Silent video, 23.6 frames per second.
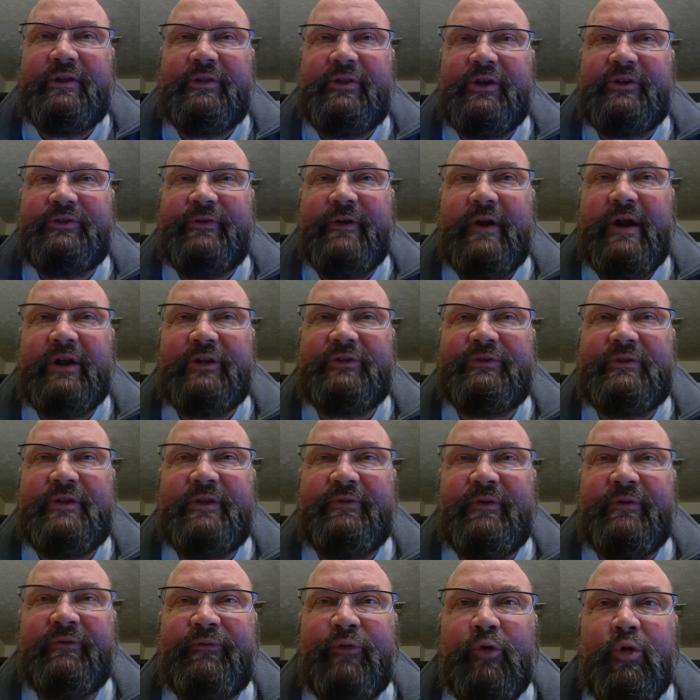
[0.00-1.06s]
that there's various
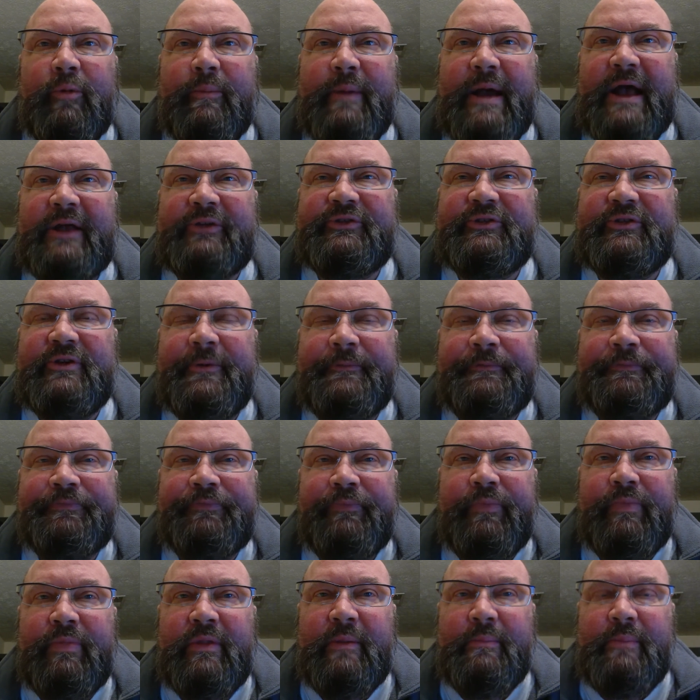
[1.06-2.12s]
different formats
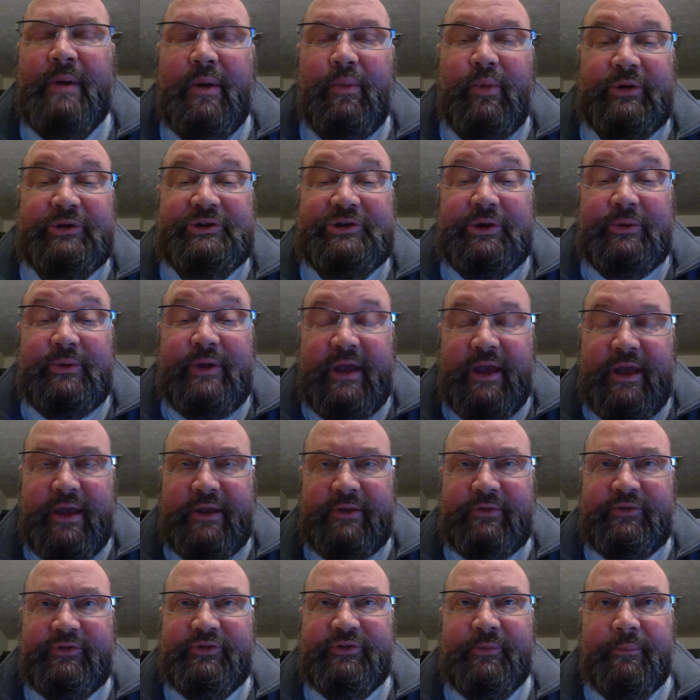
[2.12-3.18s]
by which you
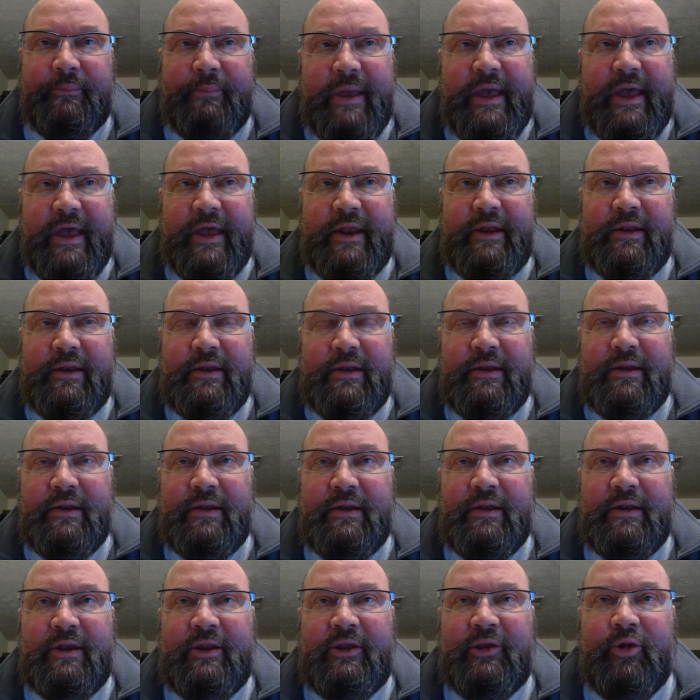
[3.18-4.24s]
can submit
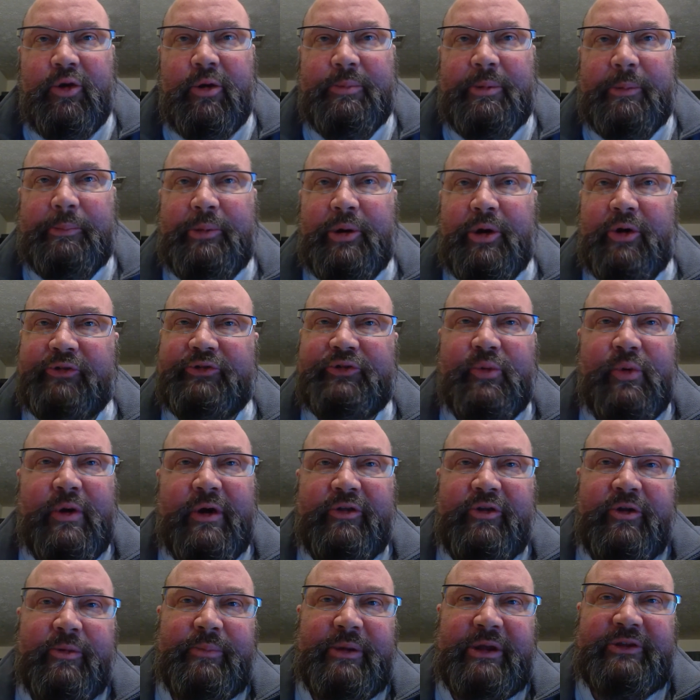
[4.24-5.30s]
your proposal,
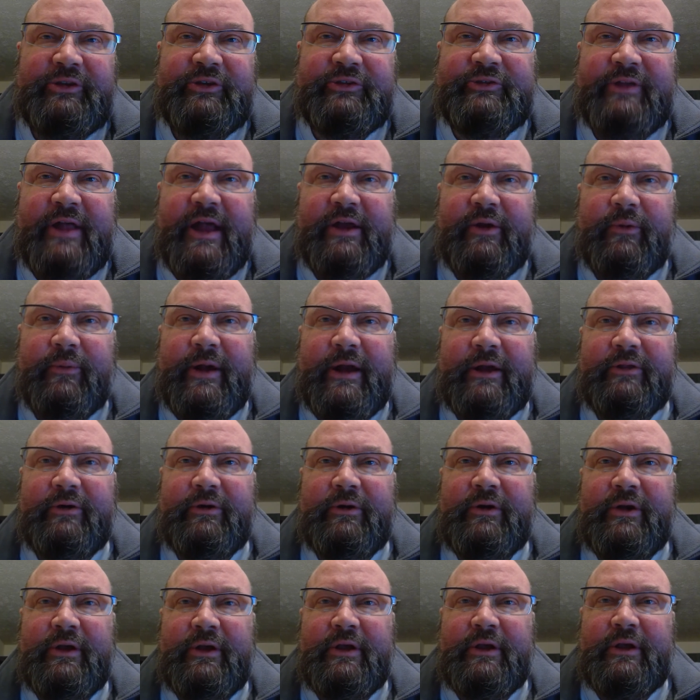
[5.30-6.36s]
whether it be just like a
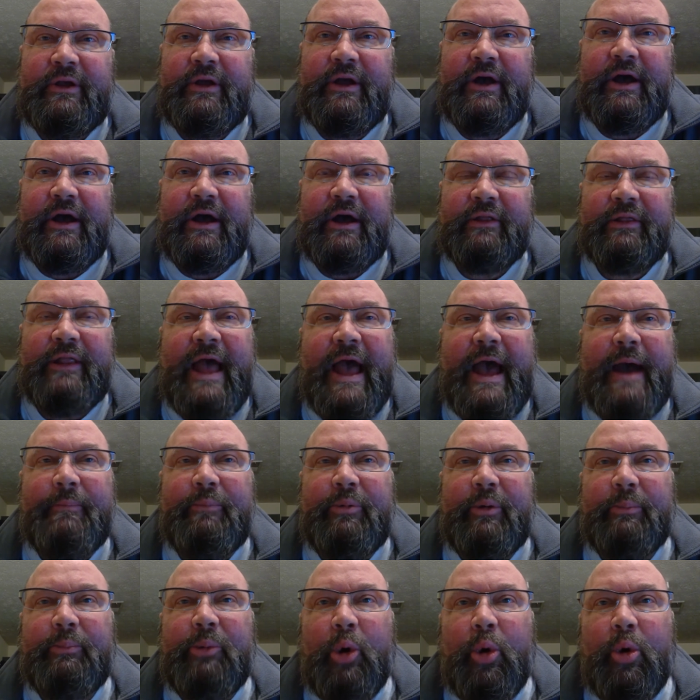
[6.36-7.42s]
regular lab
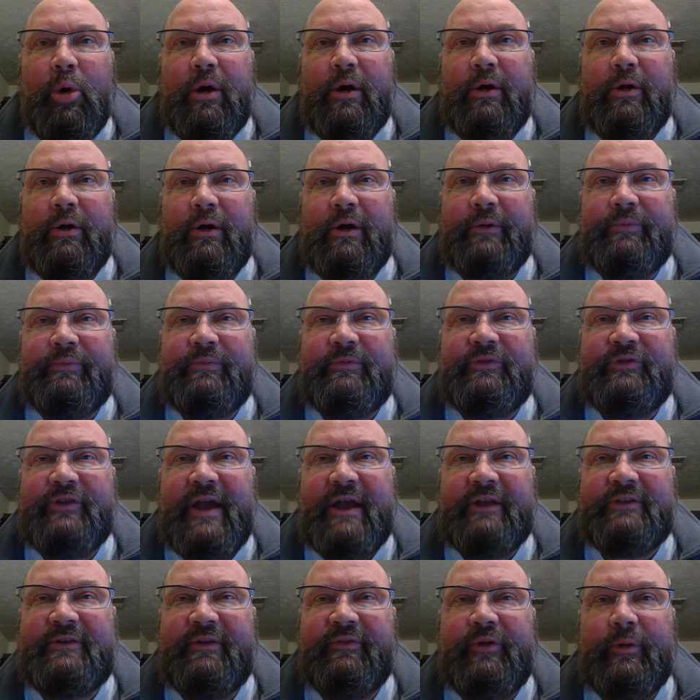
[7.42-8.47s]
report or a
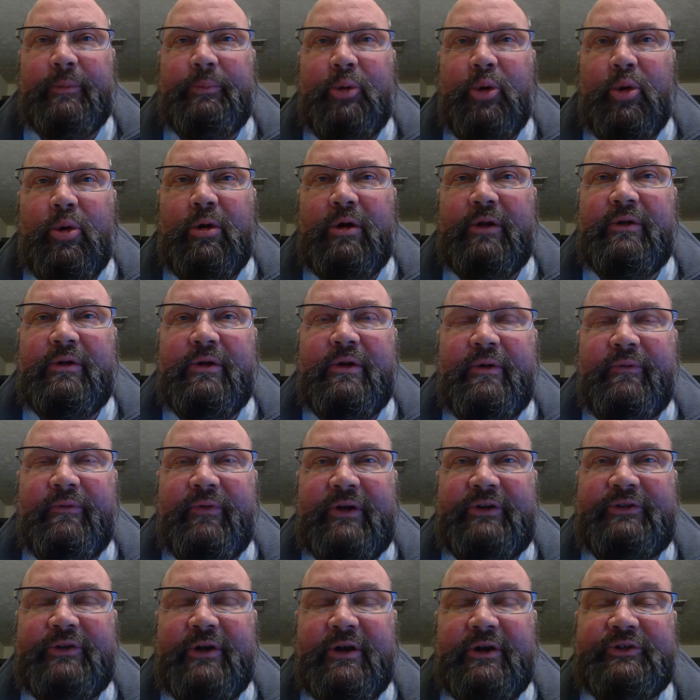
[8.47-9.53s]
scientific report of
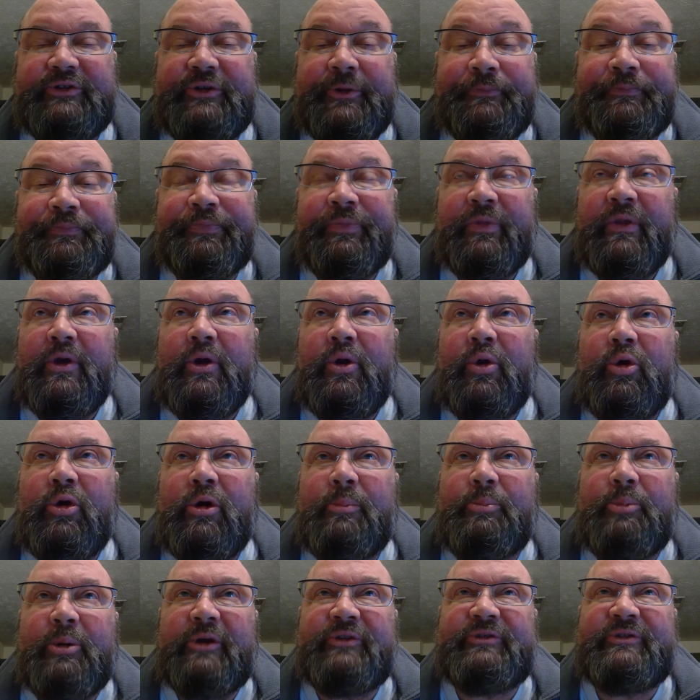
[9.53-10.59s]
research, or a
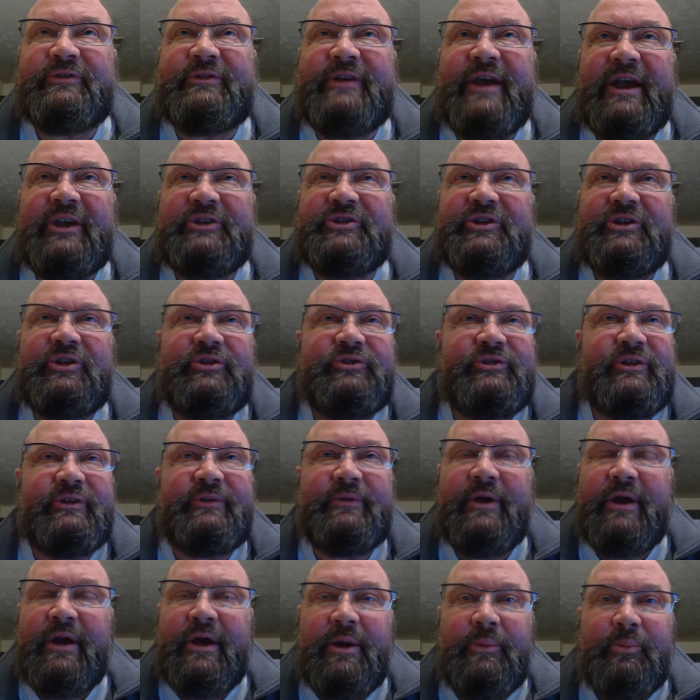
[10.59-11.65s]
presentation using
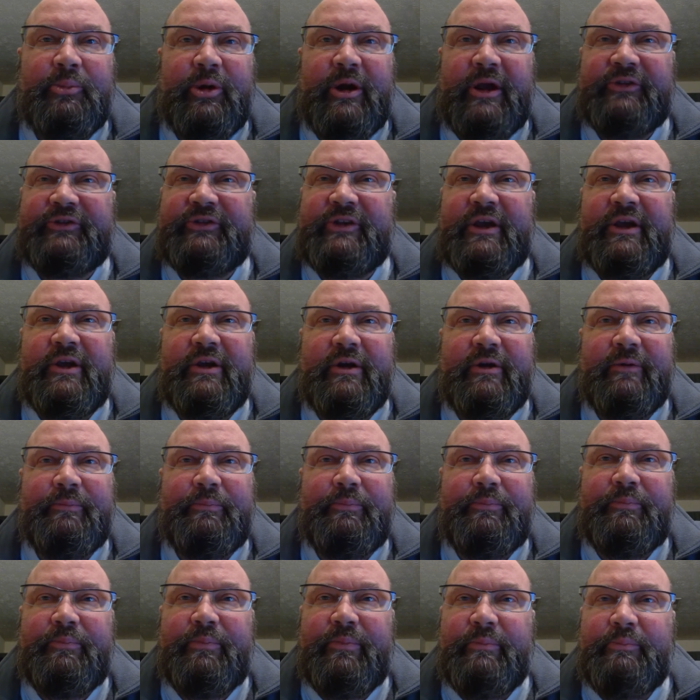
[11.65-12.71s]
Prezi or
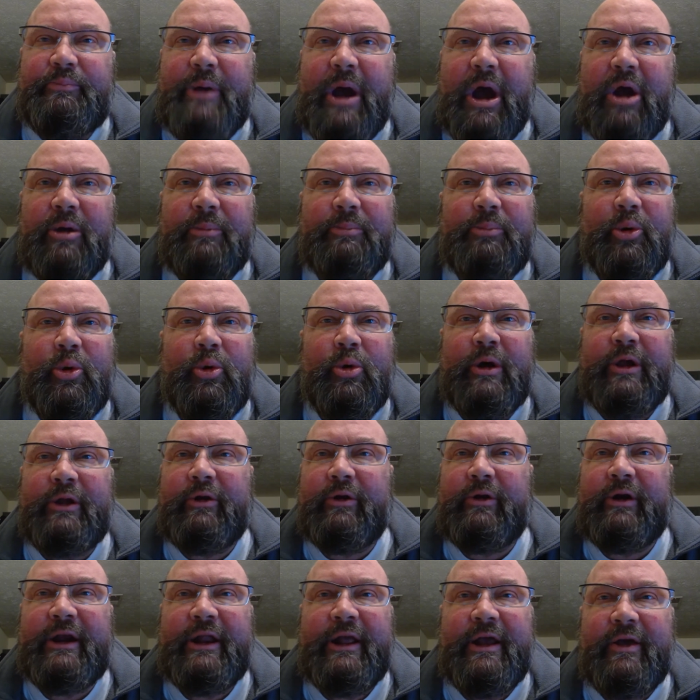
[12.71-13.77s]
PowerPoint
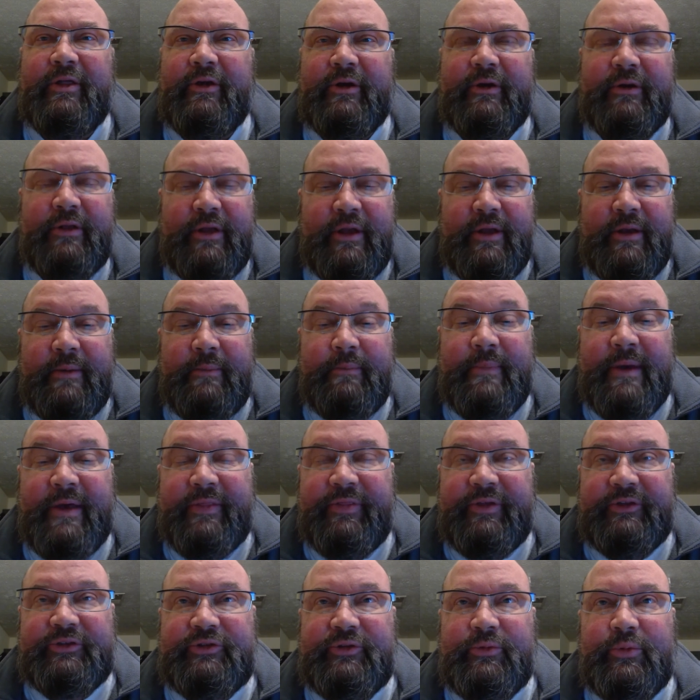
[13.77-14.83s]
or any other method
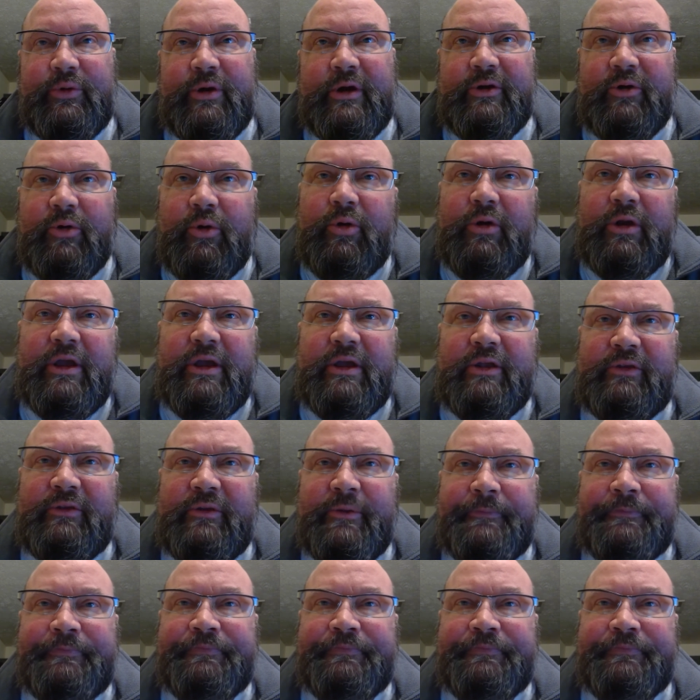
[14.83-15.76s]
that you want. Or you can,